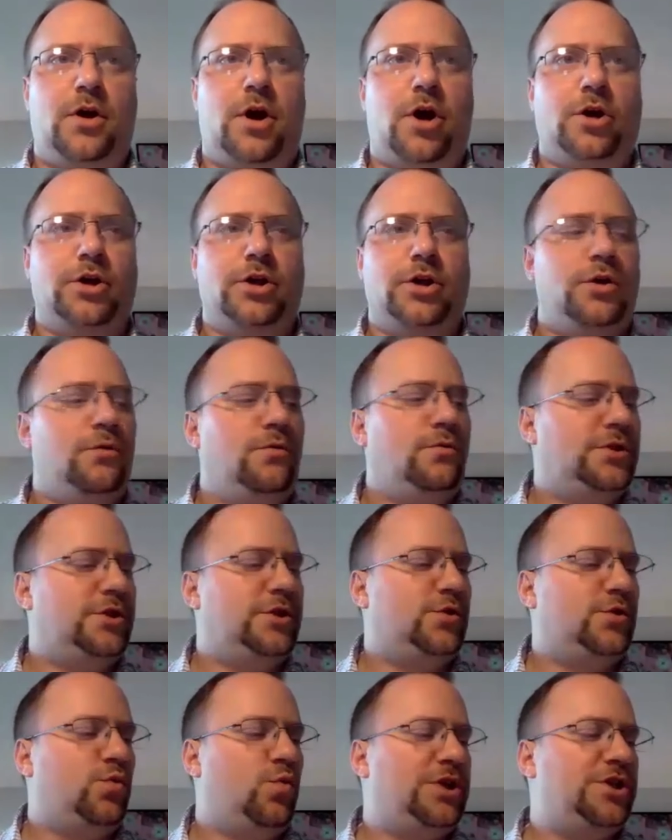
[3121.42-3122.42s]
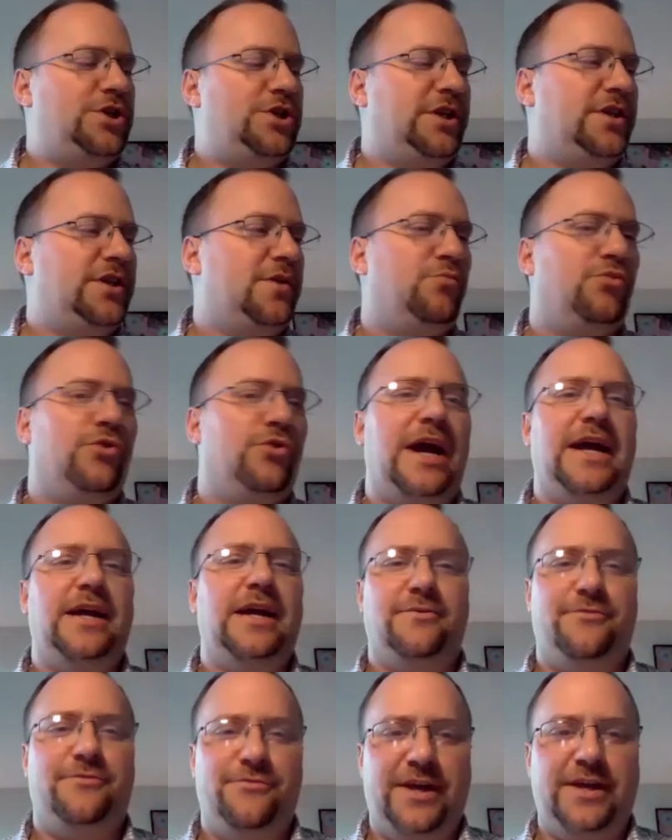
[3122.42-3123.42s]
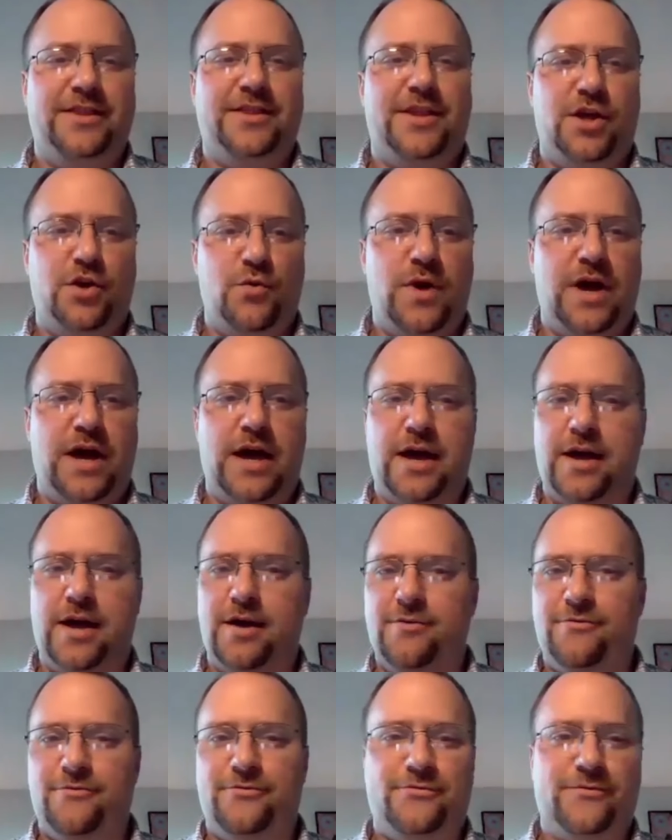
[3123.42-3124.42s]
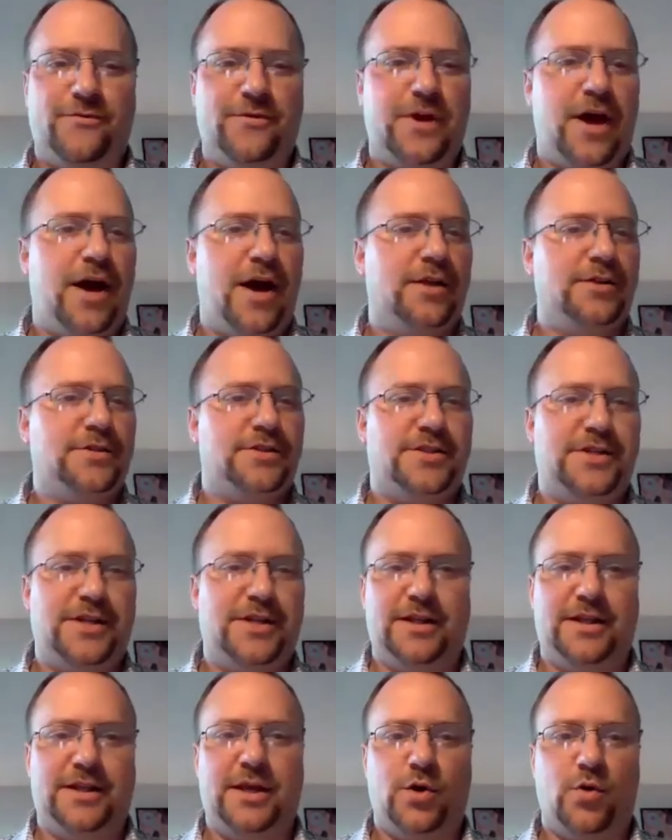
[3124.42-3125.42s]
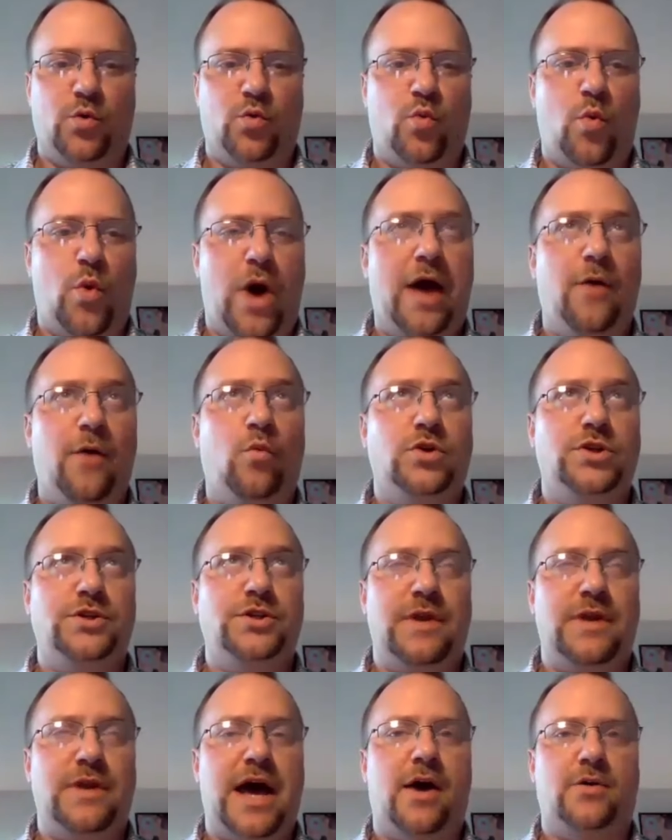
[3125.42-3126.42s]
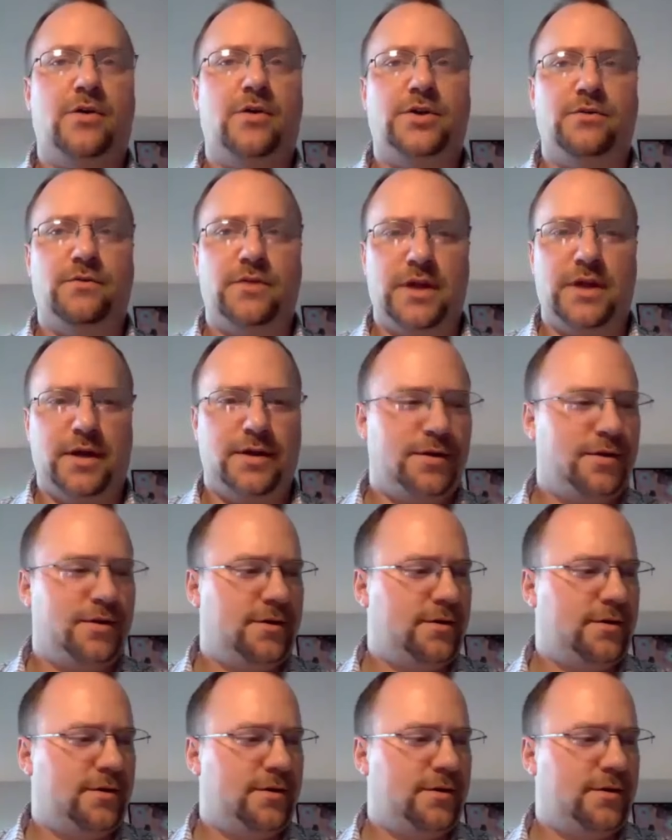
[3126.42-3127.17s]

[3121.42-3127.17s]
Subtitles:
are you switching the brand of feed that you have constantly, or why would you not do that?